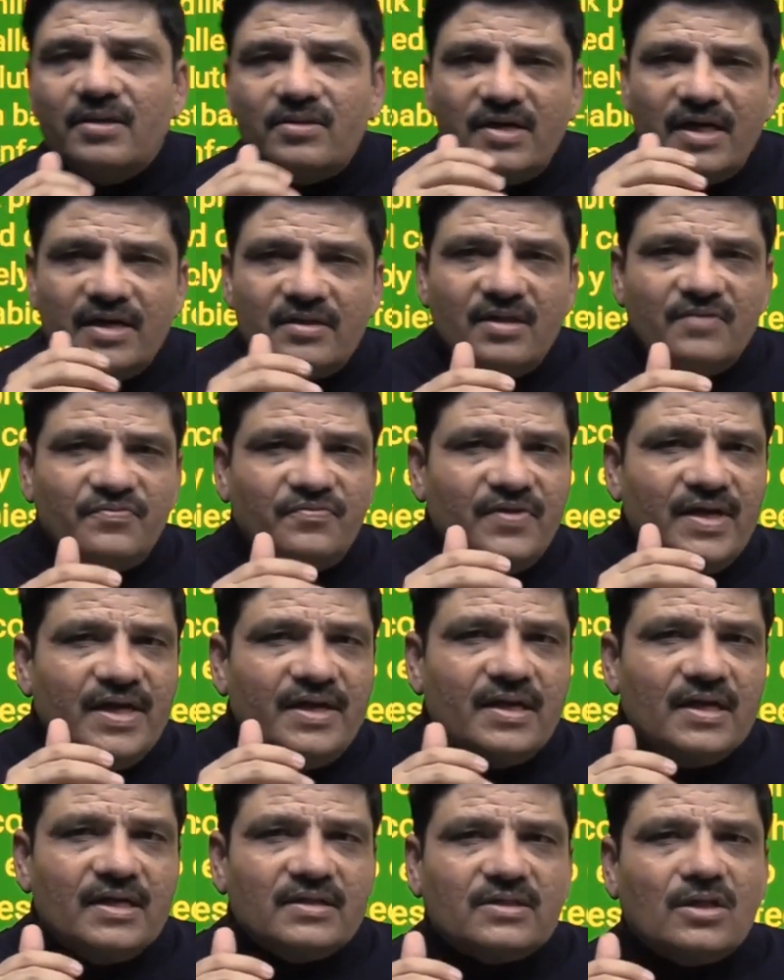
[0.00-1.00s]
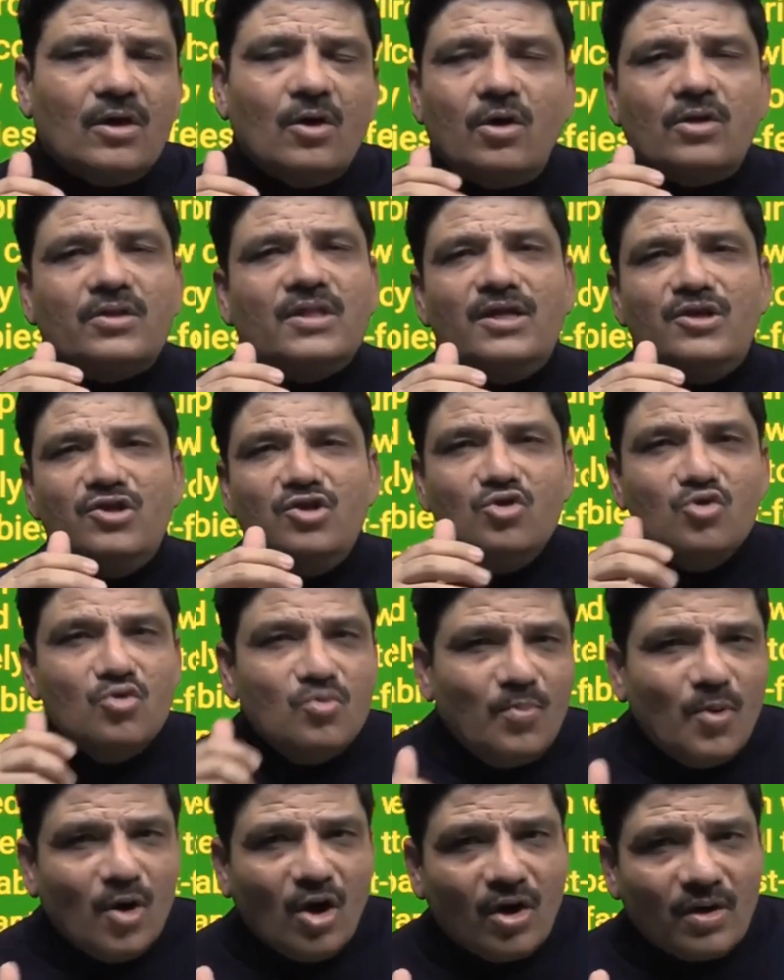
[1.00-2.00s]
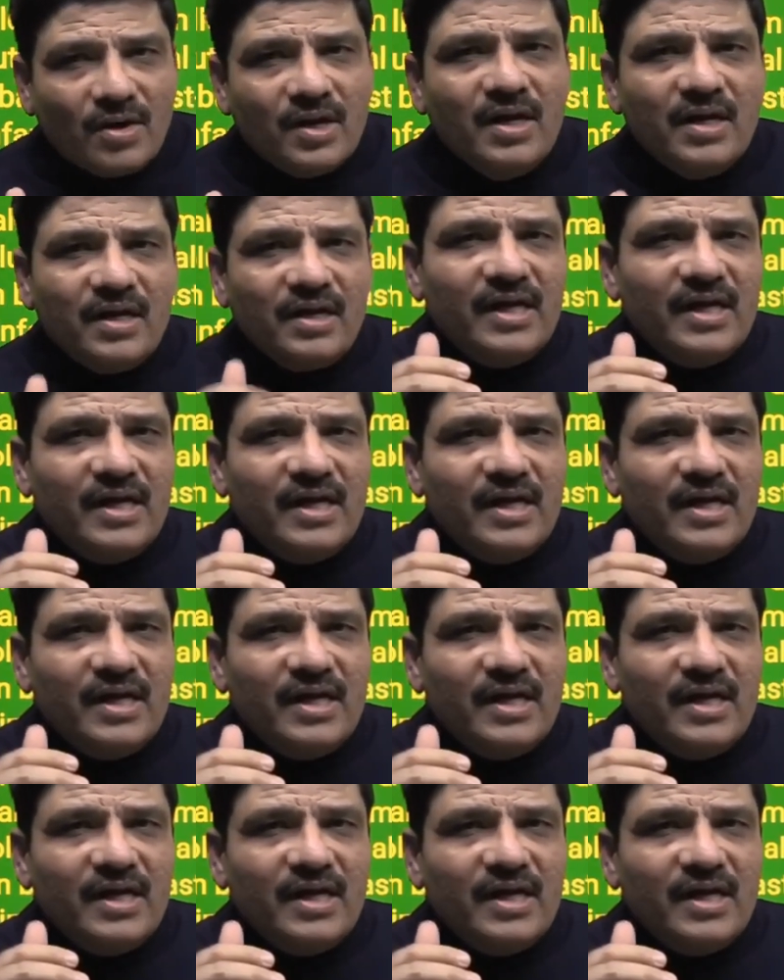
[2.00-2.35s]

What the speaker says: that the fetus or the newborn